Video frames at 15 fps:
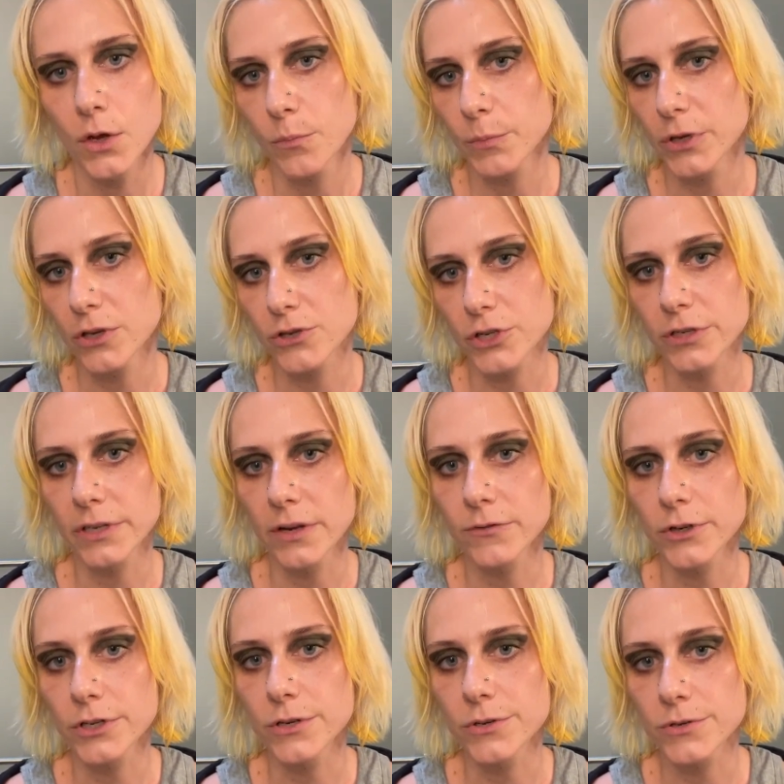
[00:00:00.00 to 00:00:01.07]
but you should never
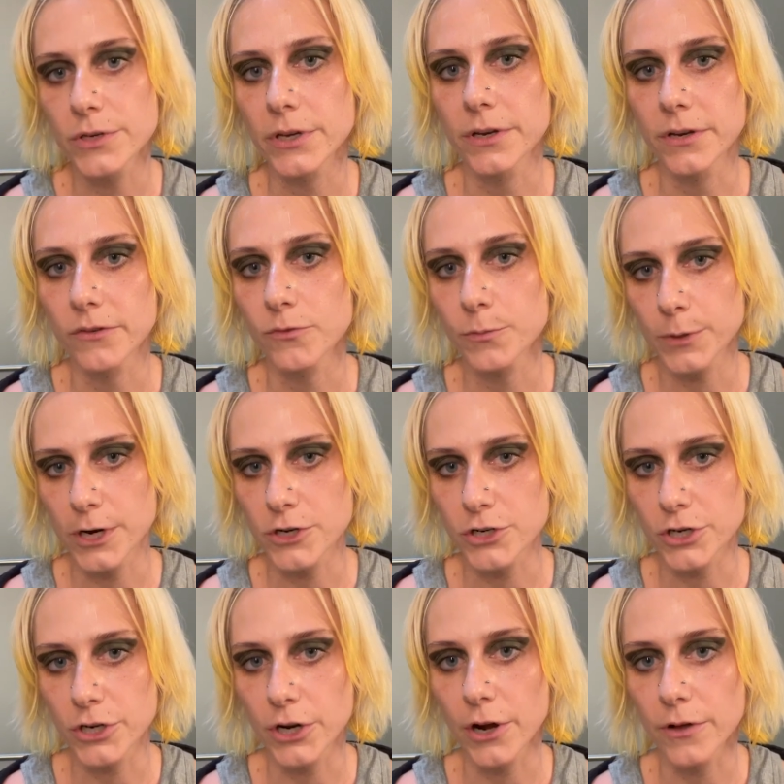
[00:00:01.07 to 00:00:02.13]
use enough
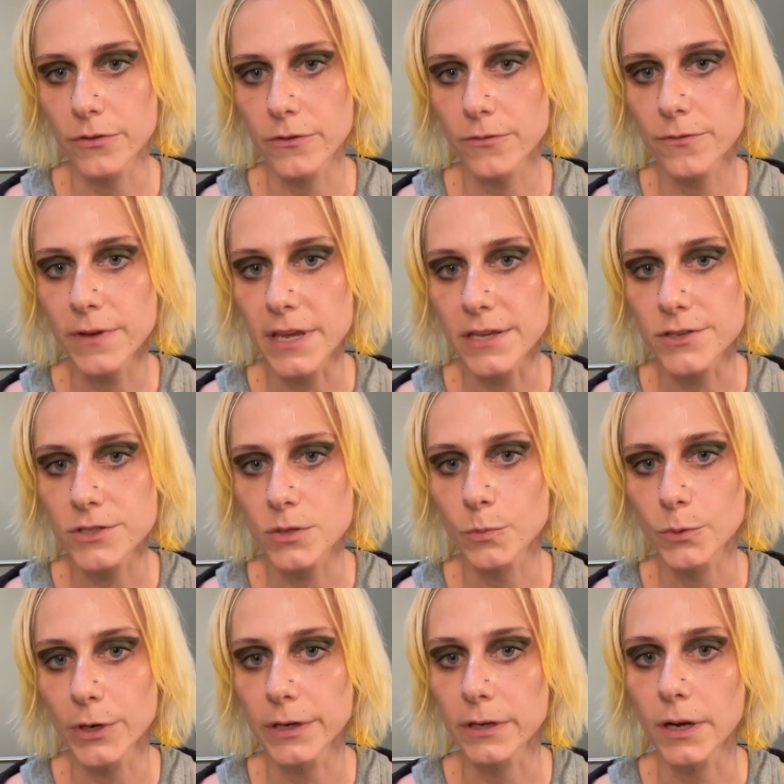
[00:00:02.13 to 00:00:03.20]
pressure on the face to
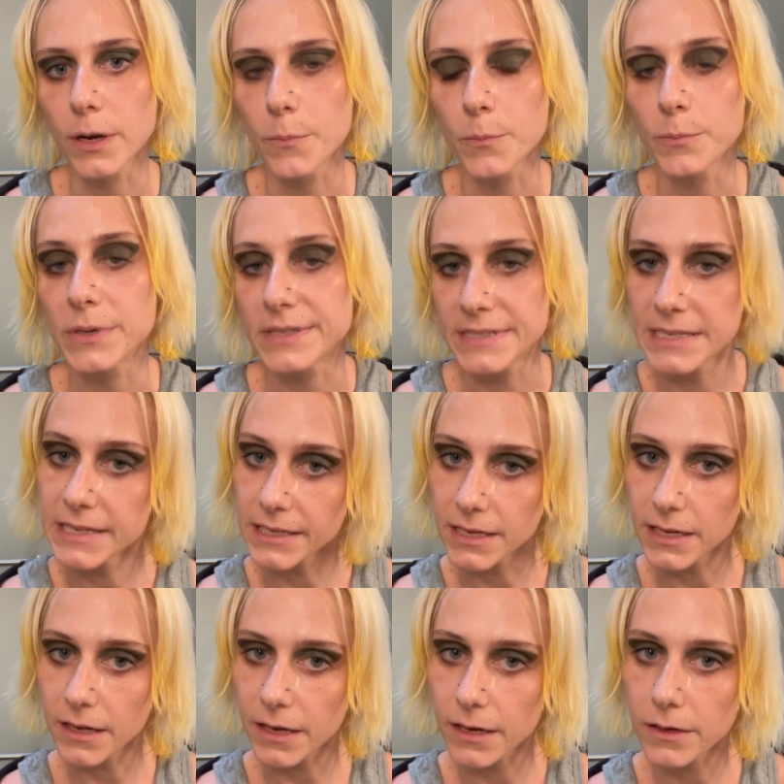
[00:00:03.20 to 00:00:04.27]
bring up
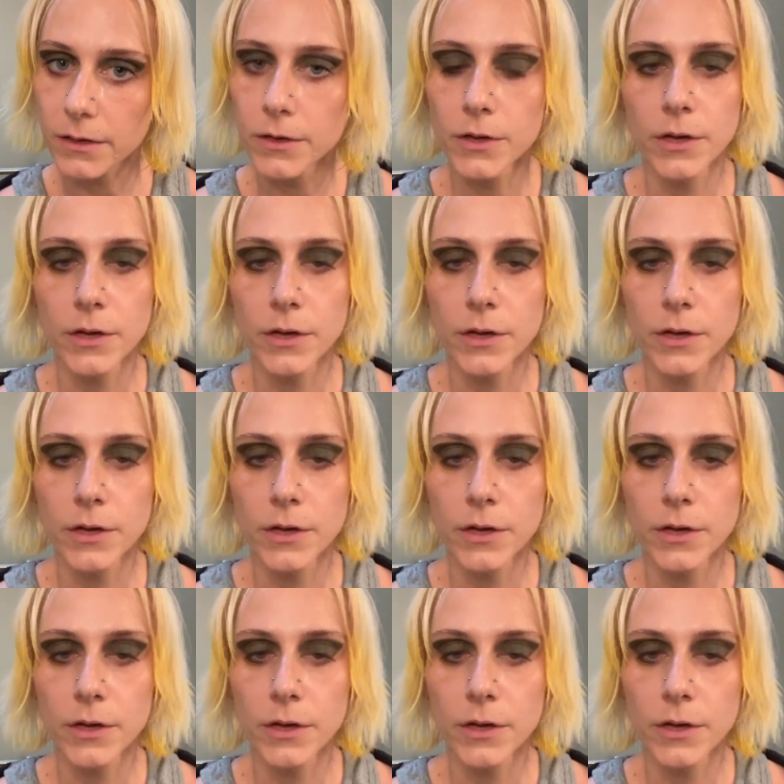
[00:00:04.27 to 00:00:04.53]
petechia,